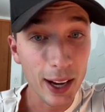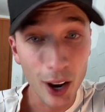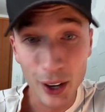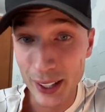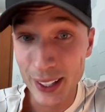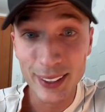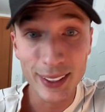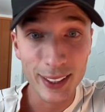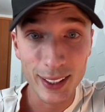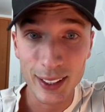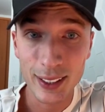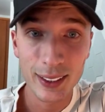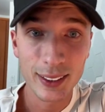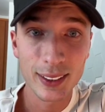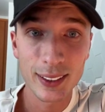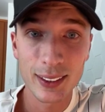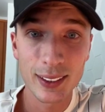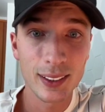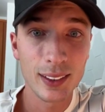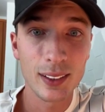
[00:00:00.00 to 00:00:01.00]
they got
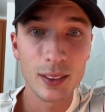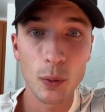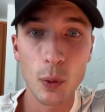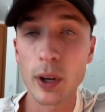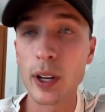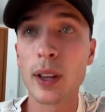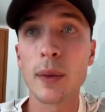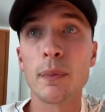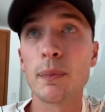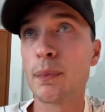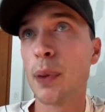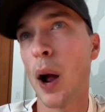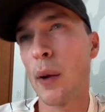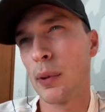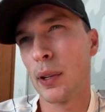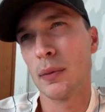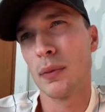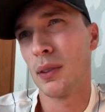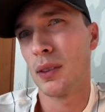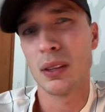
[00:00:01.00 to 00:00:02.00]
India, one of the
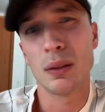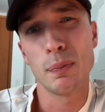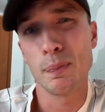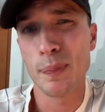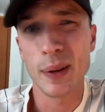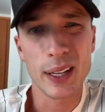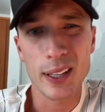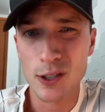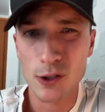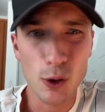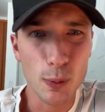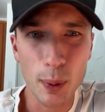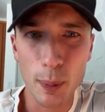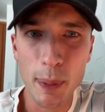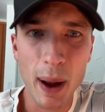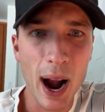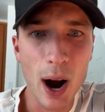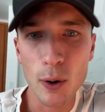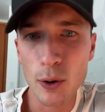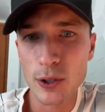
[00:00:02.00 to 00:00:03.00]
probably biggest
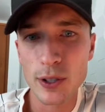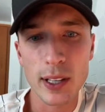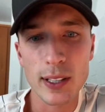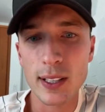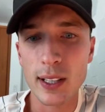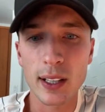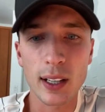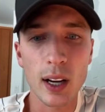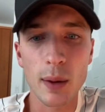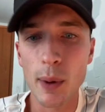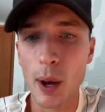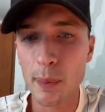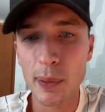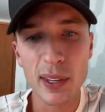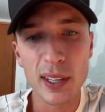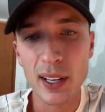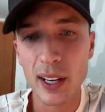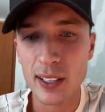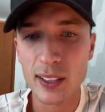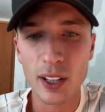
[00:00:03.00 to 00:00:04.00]
superpowers that's going to come
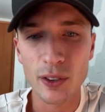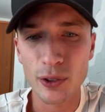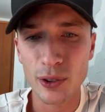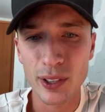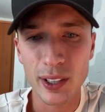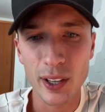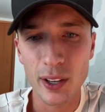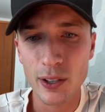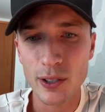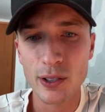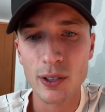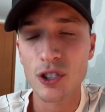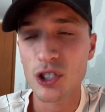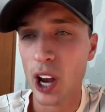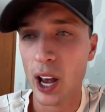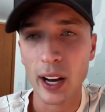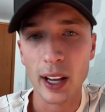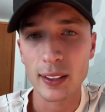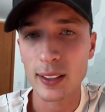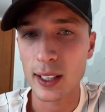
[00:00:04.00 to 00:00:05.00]
up in the next 100
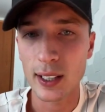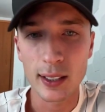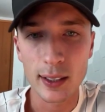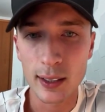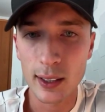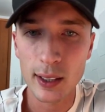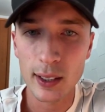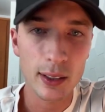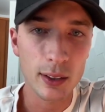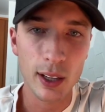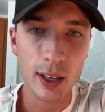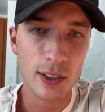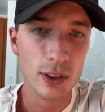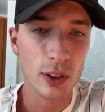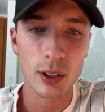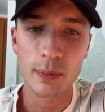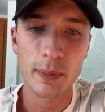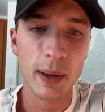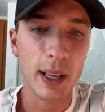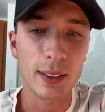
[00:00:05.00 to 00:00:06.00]
years. Shout out to India. You
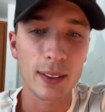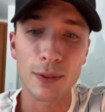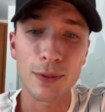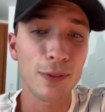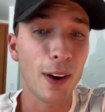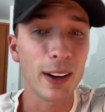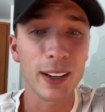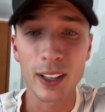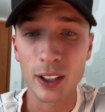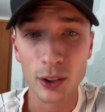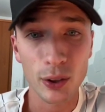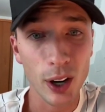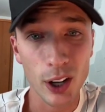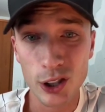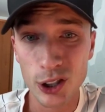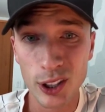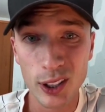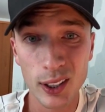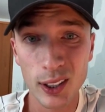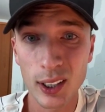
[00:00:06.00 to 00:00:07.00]
guys are about to fucking
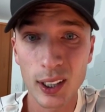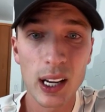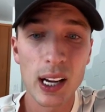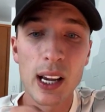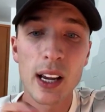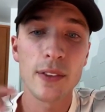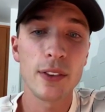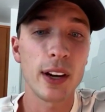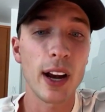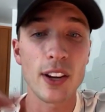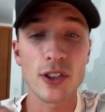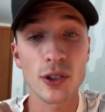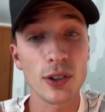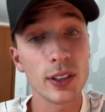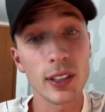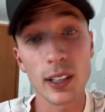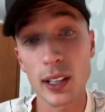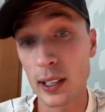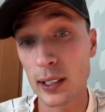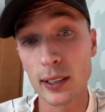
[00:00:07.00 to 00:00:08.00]
crush it. If you
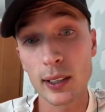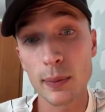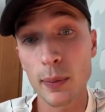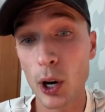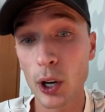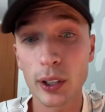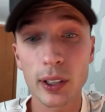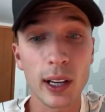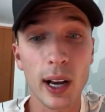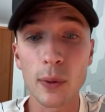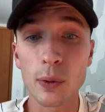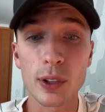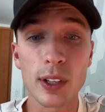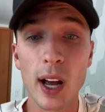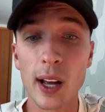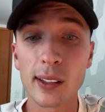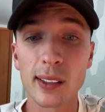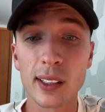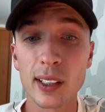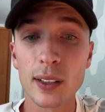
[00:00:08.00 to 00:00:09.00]
guys are in the India market, I
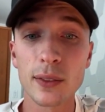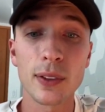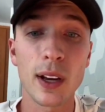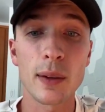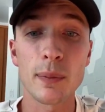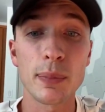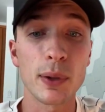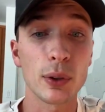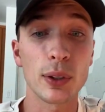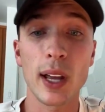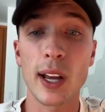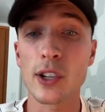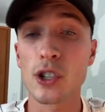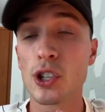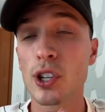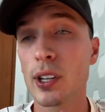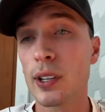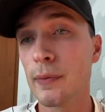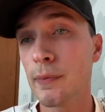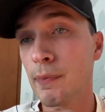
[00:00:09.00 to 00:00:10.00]
would not leave. I'd build
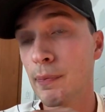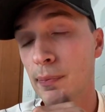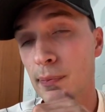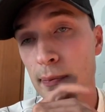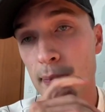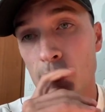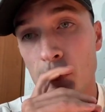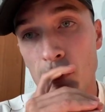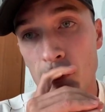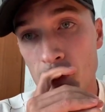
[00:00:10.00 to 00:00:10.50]
that shit.